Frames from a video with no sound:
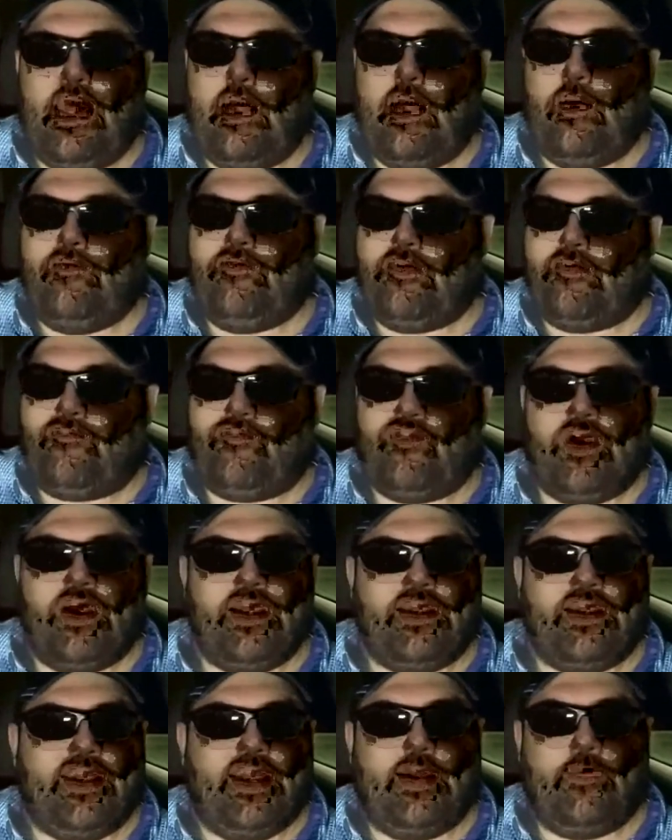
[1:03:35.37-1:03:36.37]
However, the
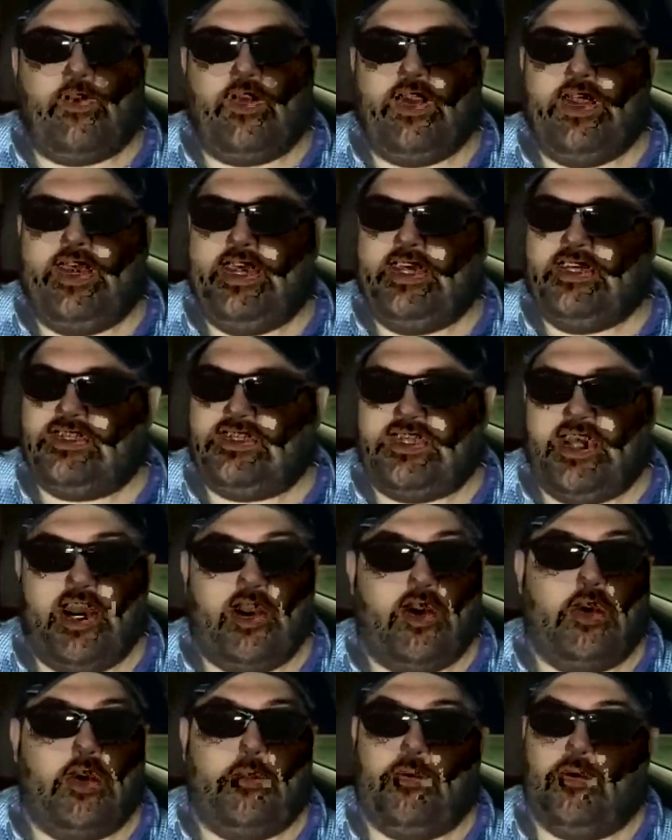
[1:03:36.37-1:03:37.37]
front camera is
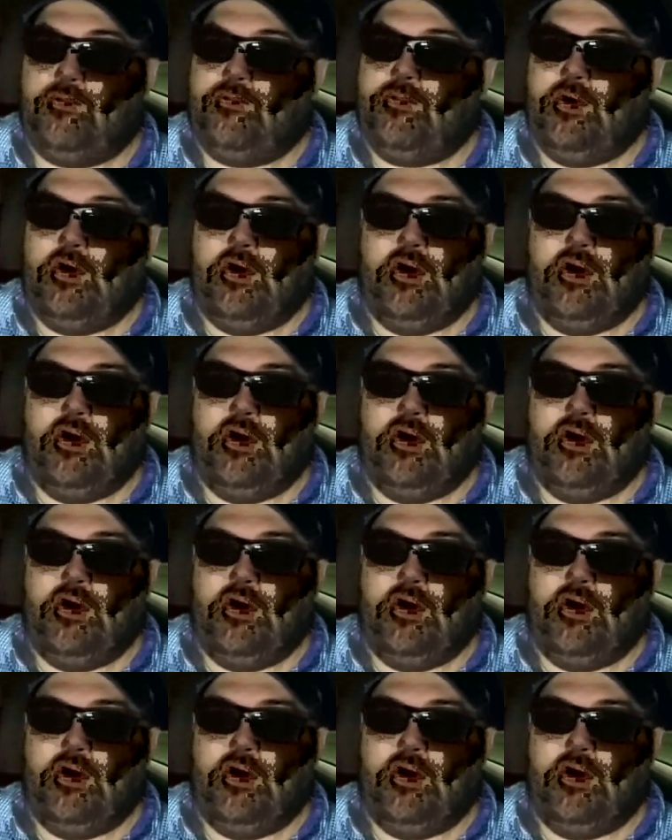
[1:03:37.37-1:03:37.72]
terrible.